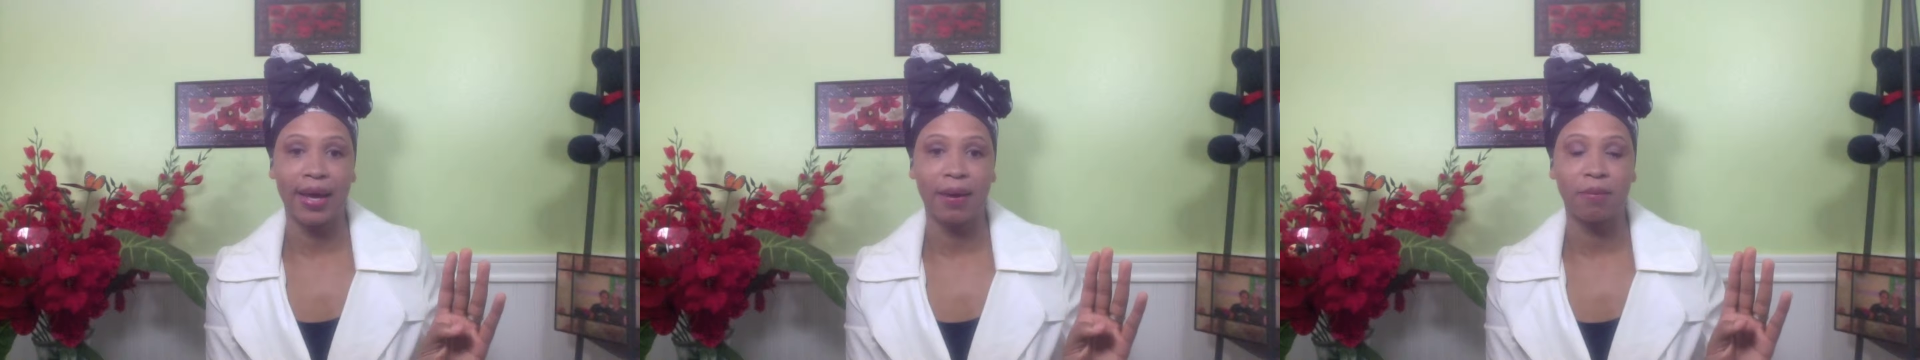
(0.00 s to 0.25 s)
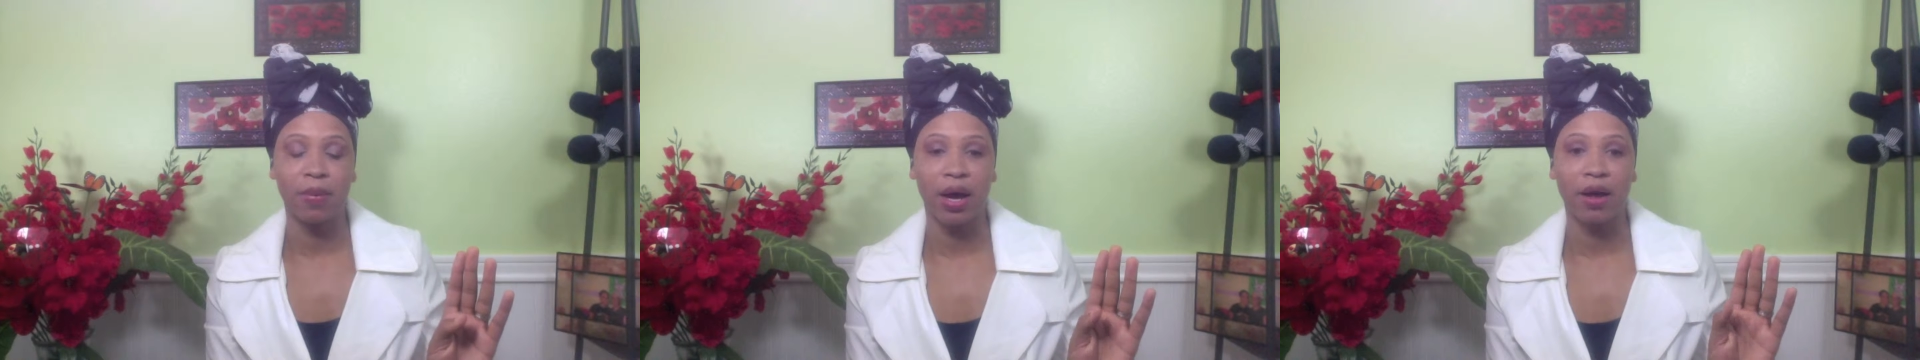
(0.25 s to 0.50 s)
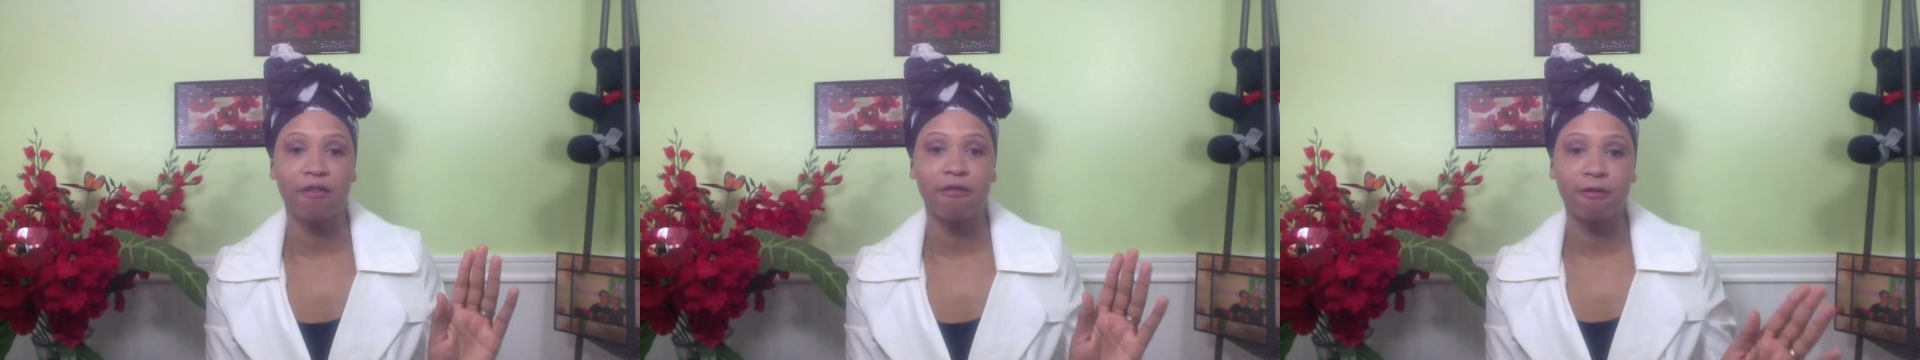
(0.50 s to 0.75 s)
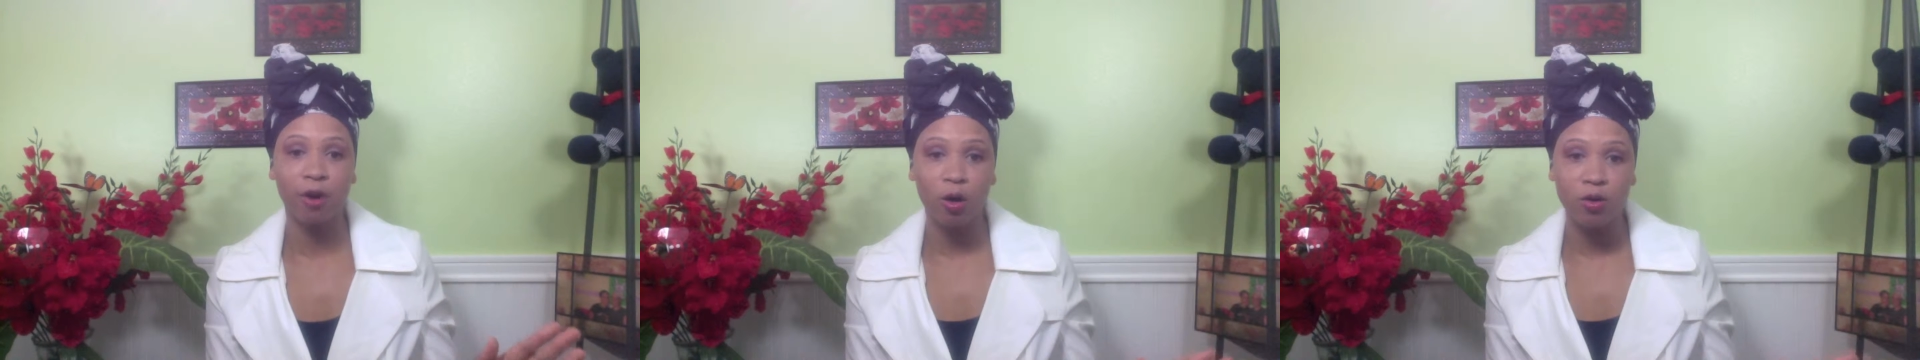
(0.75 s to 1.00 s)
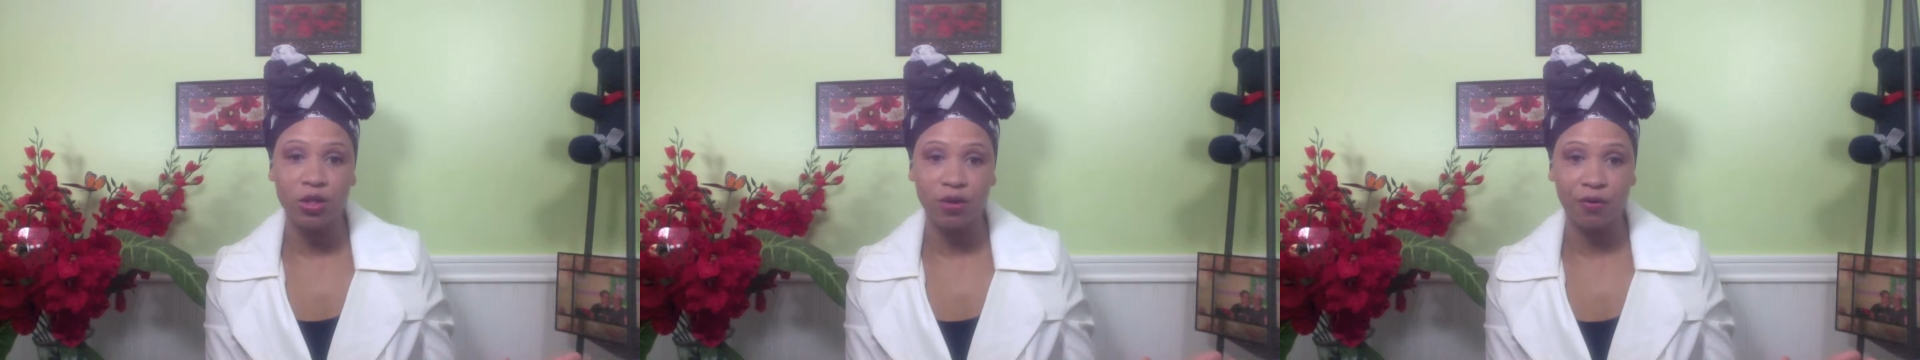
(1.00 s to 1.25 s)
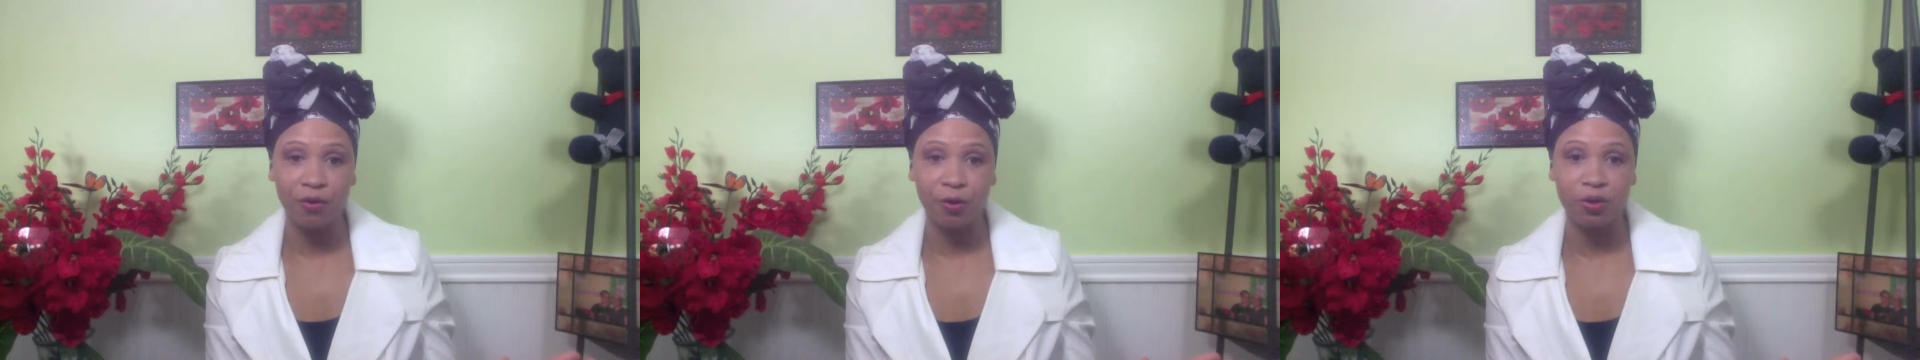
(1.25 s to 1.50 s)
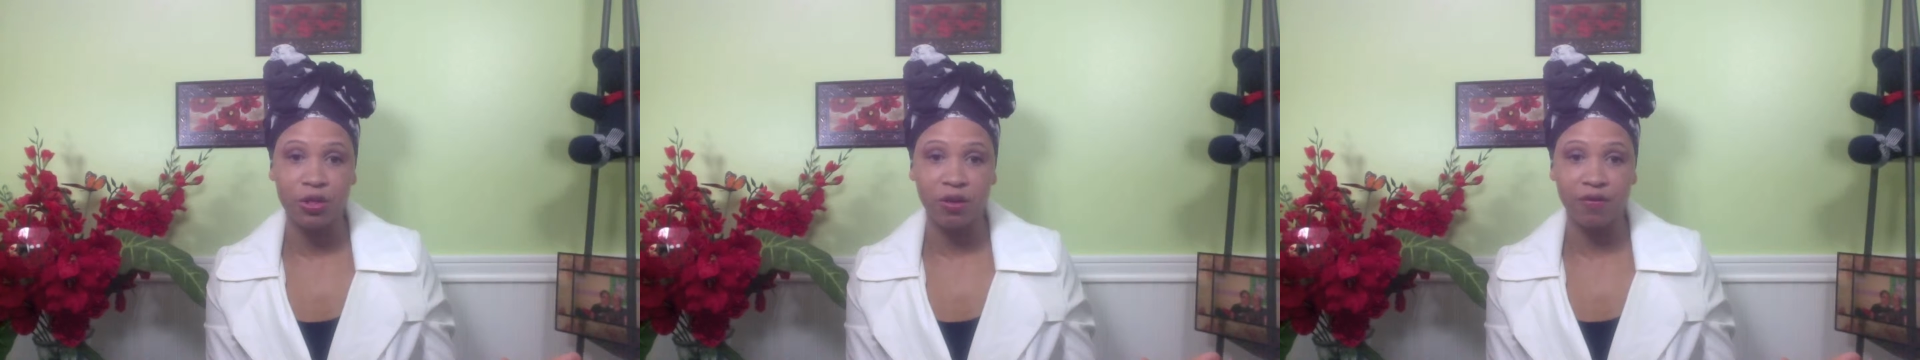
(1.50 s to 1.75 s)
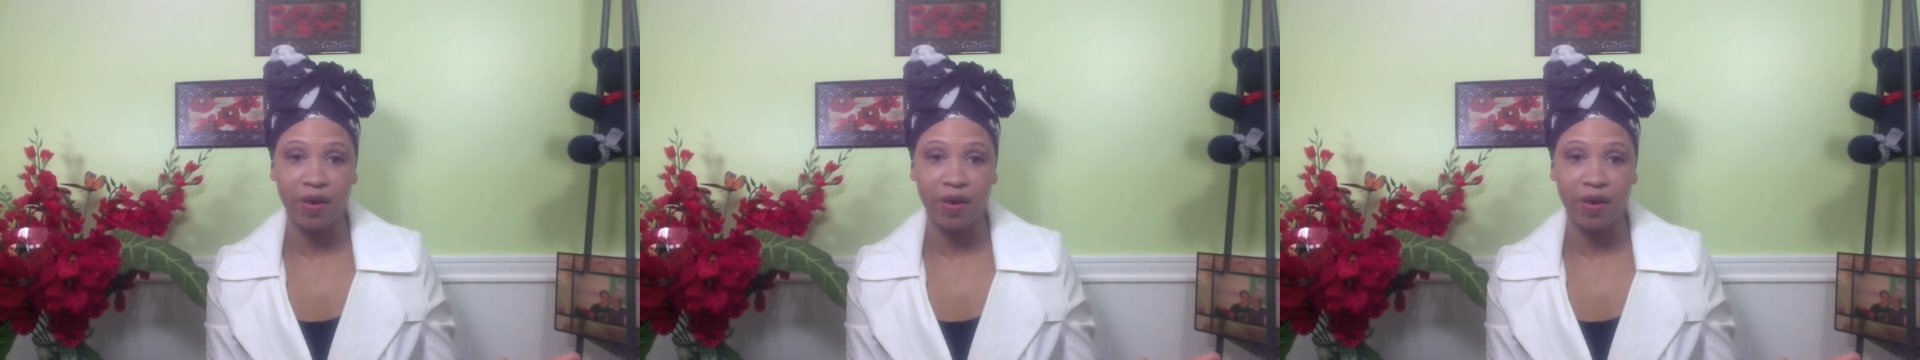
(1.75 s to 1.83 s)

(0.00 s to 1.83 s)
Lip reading: and buy frozen fruits and